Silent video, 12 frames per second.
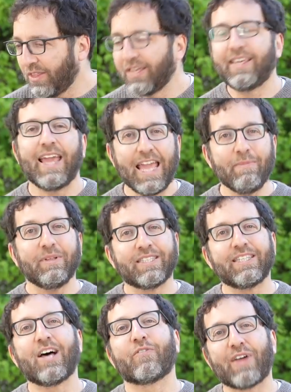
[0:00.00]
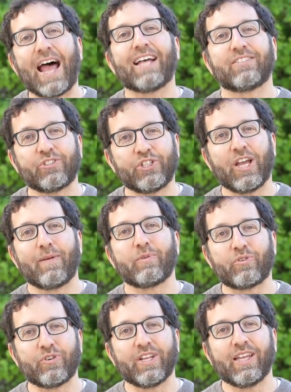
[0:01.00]
the game itself has a
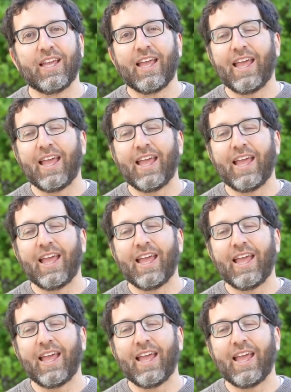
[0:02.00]
geometry.